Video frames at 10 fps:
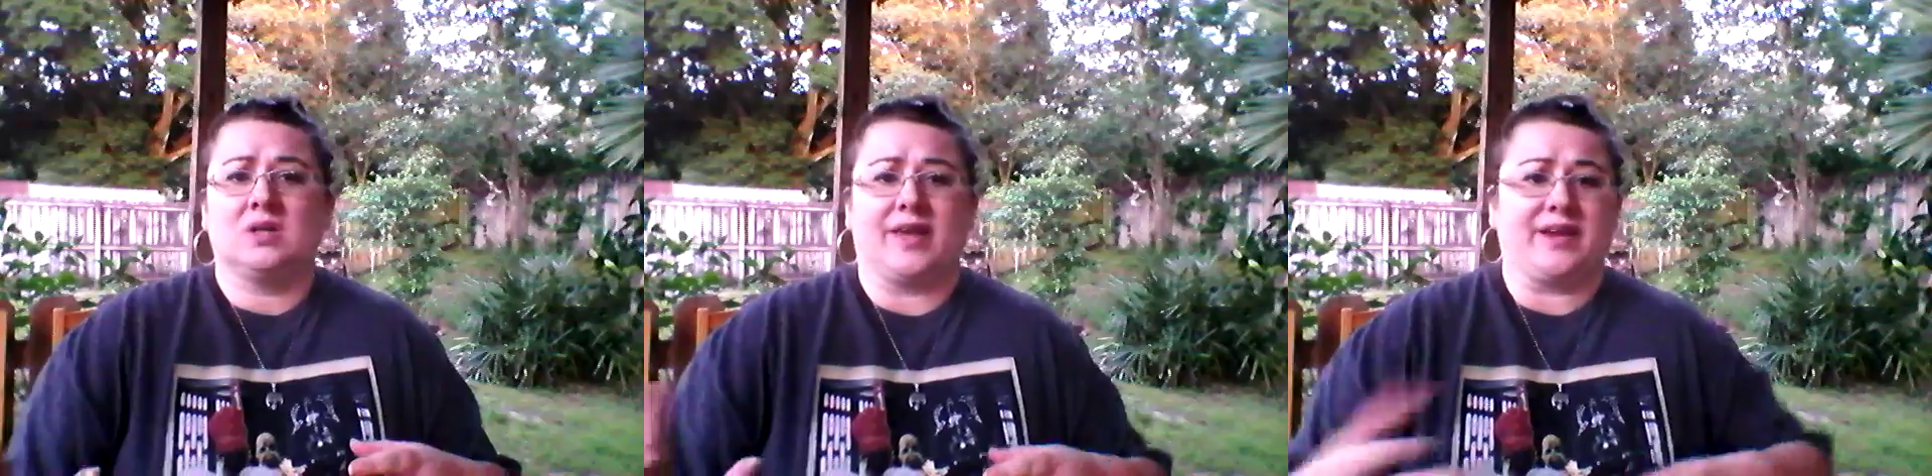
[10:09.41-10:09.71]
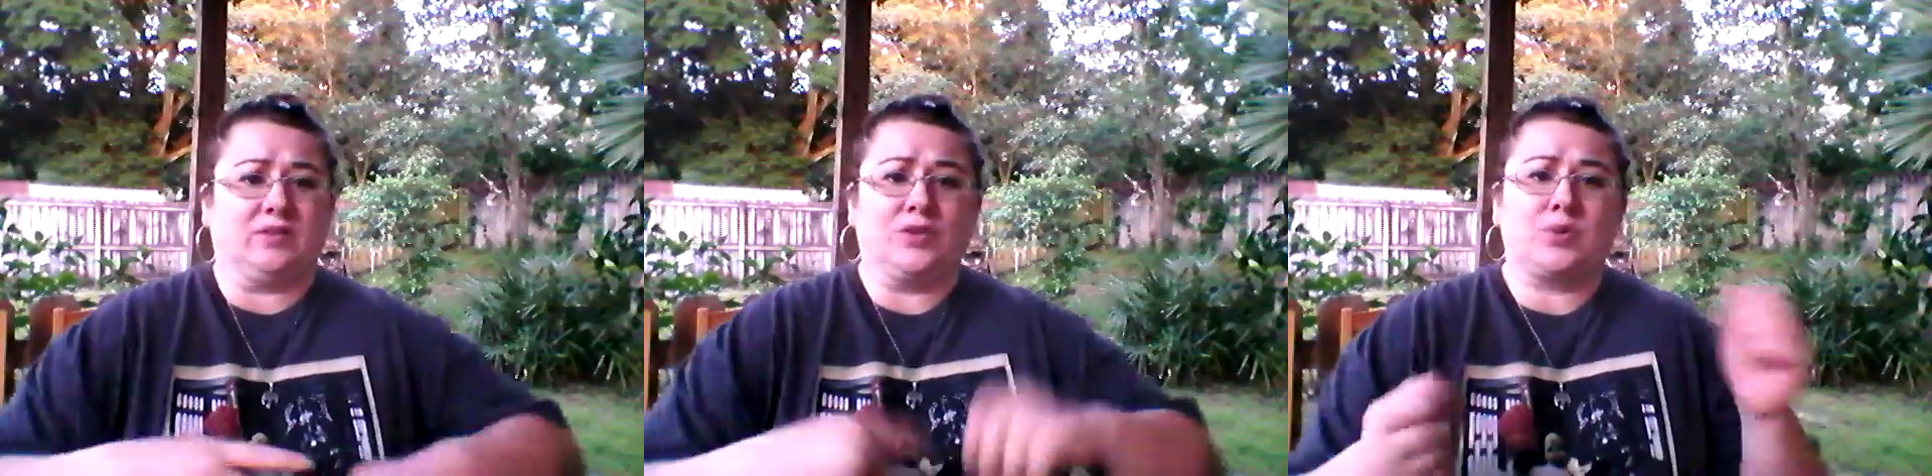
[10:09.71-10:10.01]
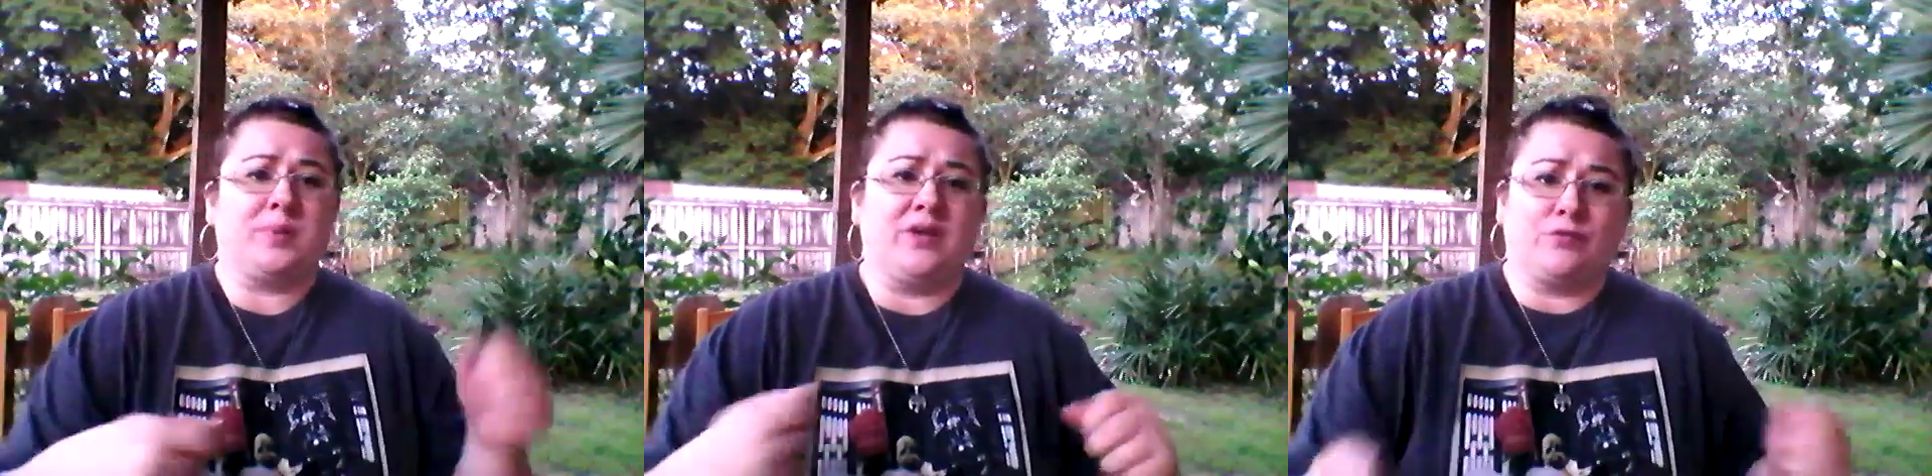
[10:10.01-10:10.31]
like a
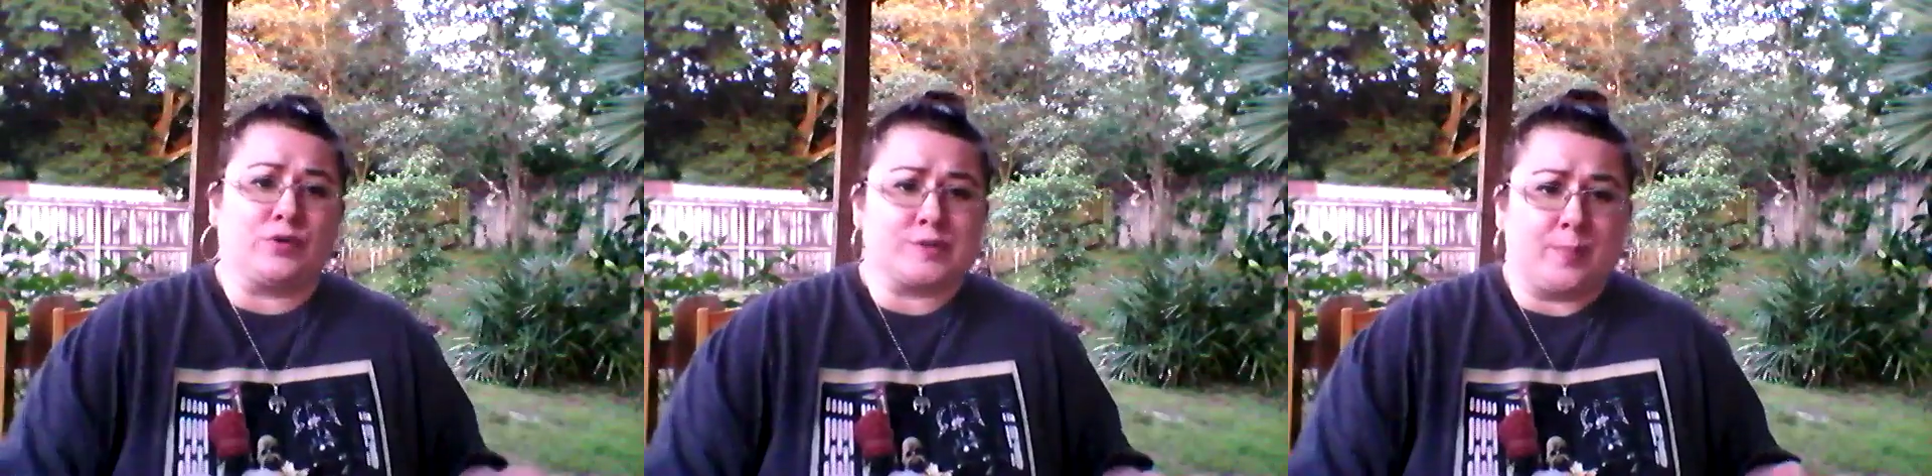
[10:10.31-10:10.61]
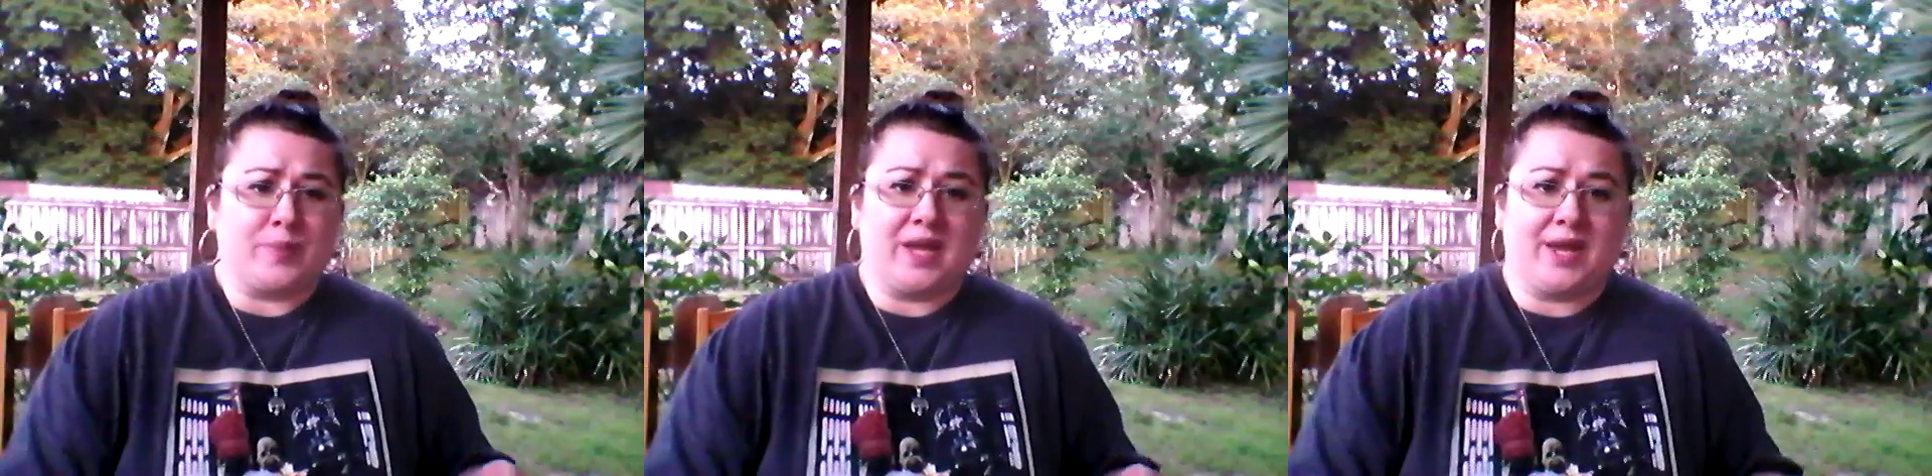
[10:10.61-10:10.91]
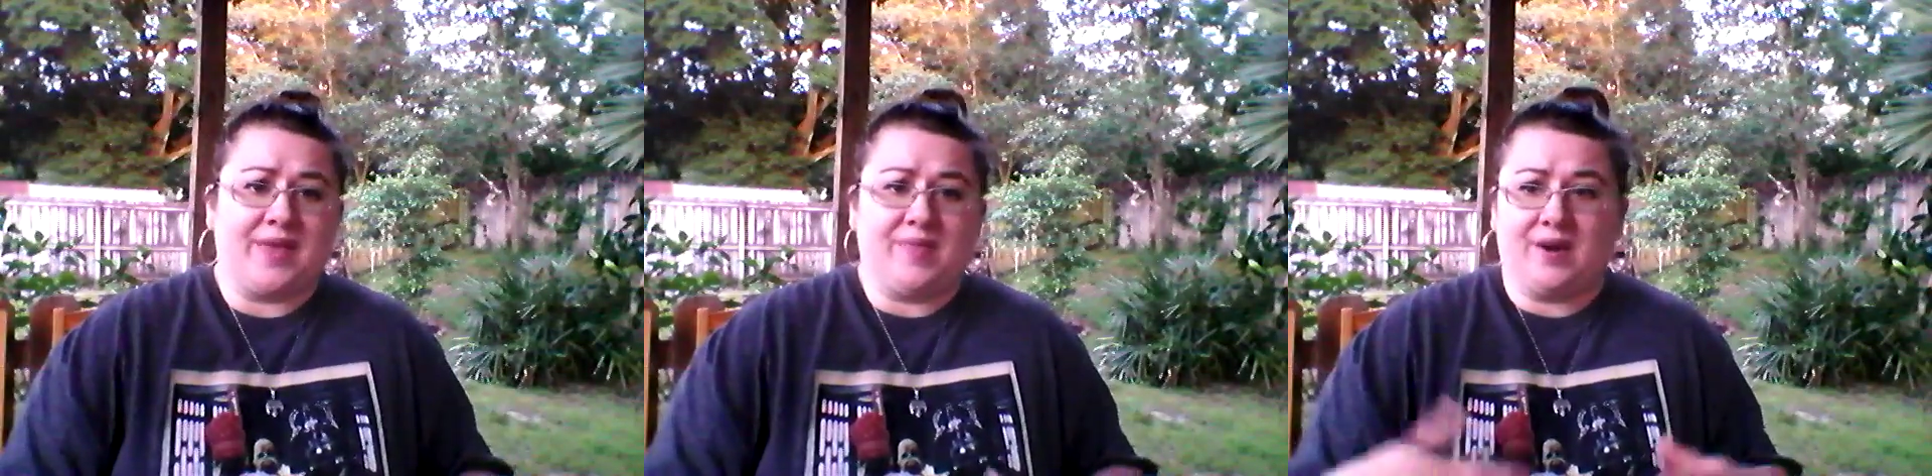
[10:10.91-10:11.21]
little bit for something and